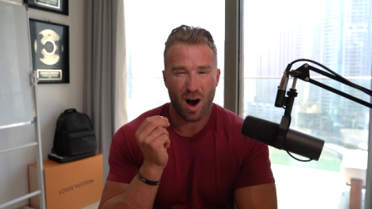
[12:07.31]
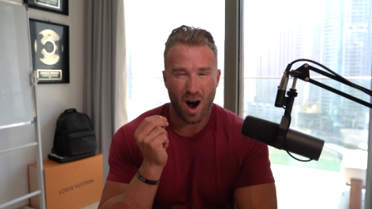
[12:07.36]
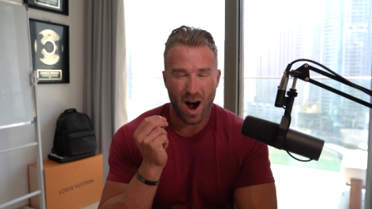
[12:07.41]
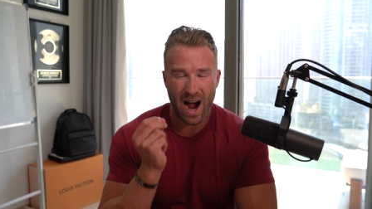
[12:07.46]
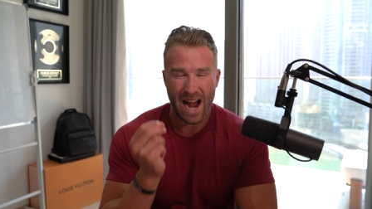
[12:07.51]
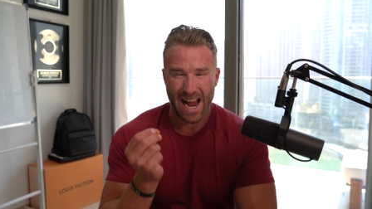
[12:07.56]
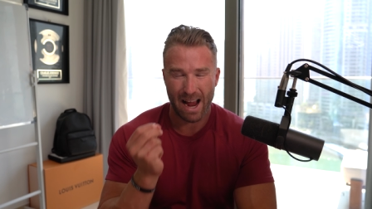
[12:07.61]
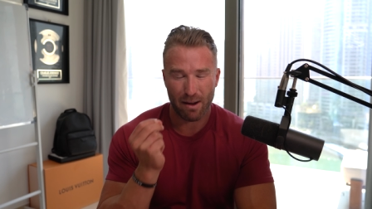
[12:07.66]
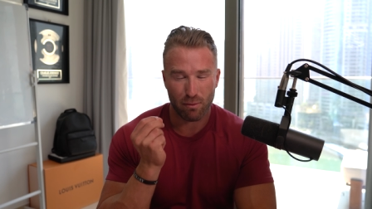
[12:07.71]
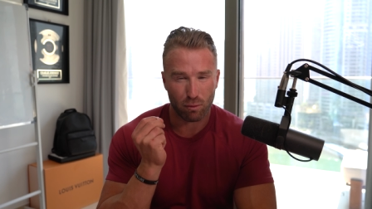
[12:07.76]

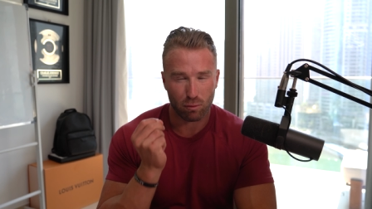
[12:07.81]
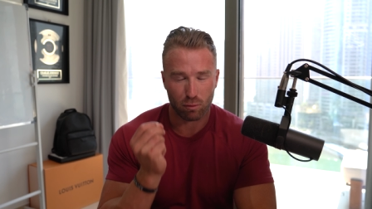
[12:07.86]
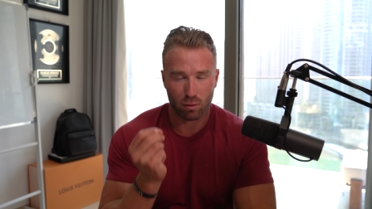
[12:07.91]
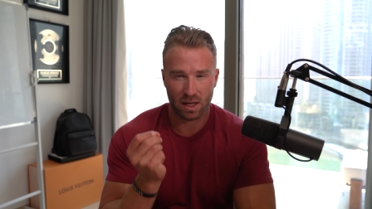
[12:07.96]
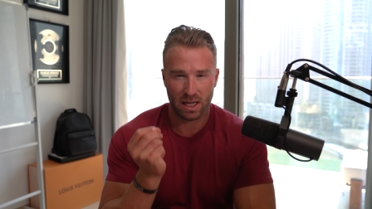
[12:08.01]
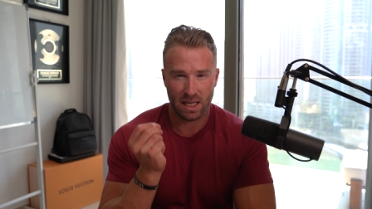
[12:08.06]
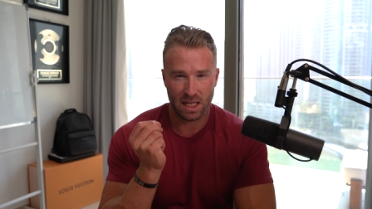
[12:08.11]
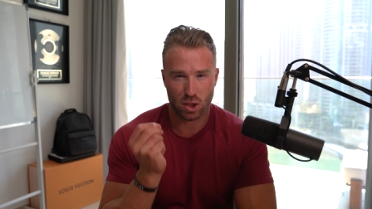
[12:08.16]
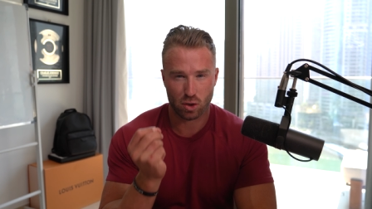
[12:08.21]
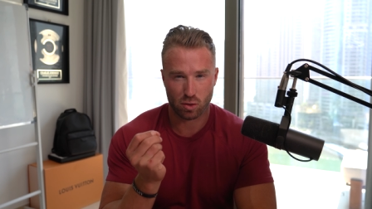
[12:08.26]
I have
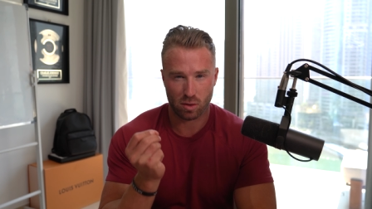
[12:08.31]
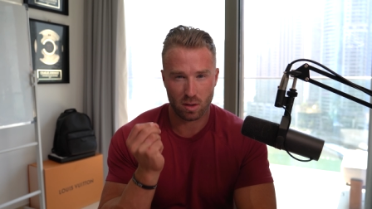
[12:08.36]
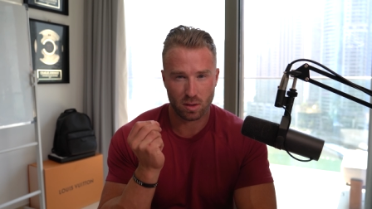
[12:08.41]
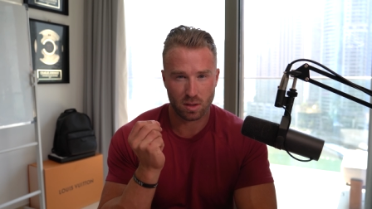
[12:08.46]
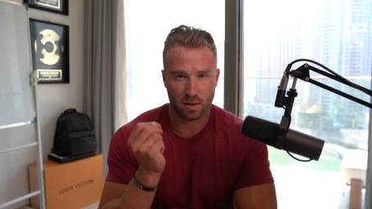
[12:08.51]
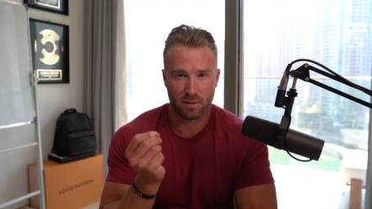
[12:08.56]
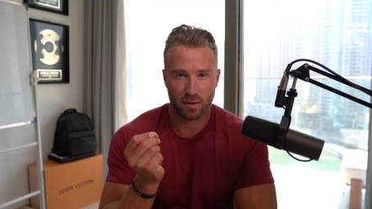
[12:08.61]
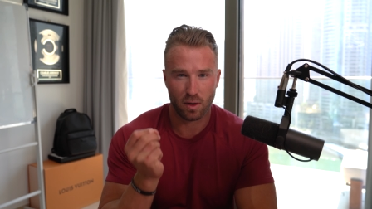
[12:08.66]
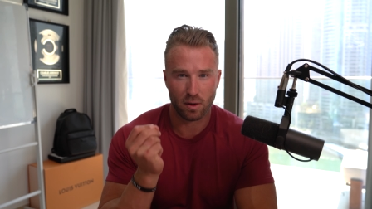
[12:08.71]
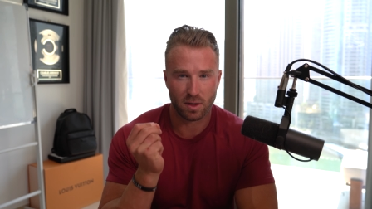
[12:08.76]
really
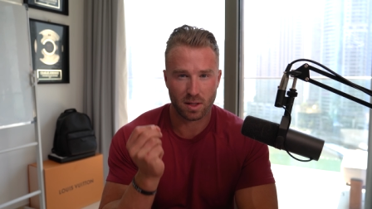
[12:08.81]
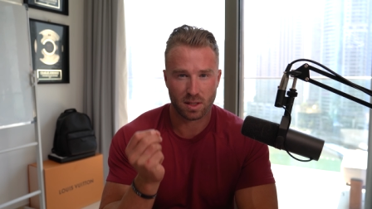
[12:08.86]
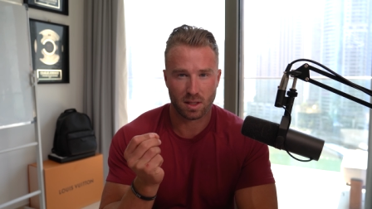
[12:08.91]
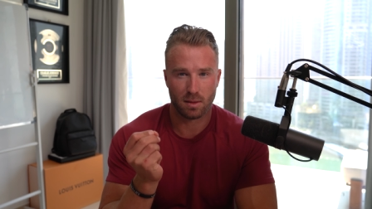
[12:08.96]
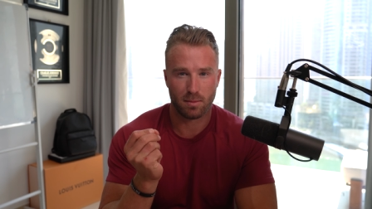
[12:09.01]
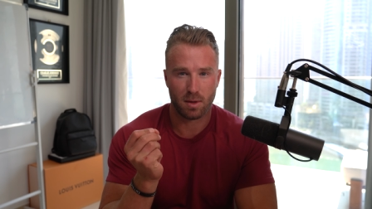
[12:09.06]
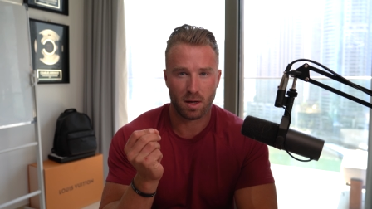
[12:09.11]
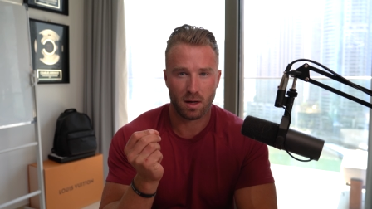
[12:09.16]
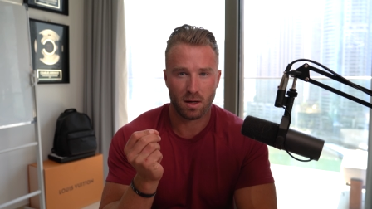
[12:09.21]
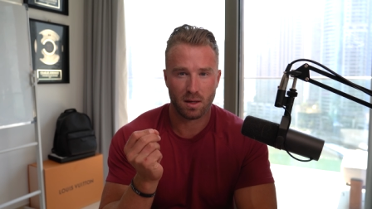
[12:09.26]
struggled to focus in
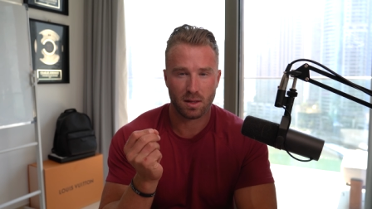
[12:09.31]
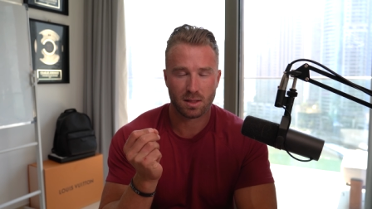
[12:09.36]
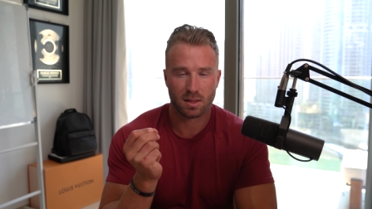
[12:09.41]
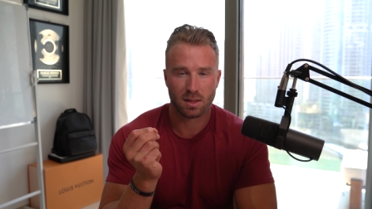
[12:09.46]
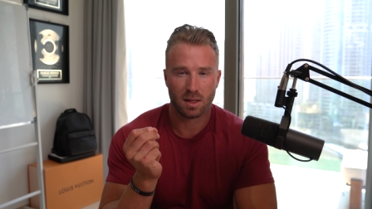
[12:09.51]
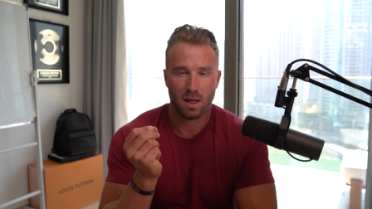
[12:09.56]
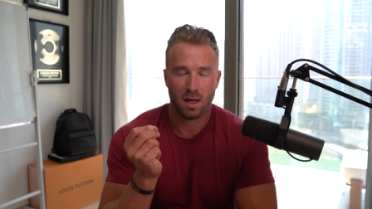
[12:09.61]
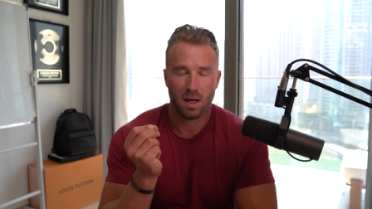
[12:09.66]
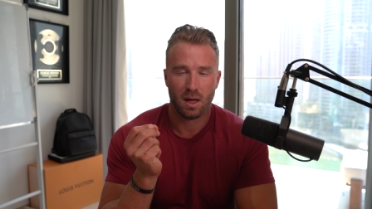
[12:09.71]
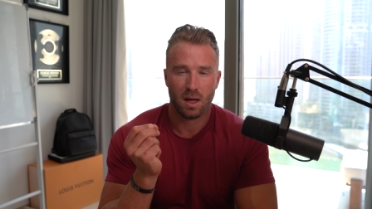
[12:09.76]
the past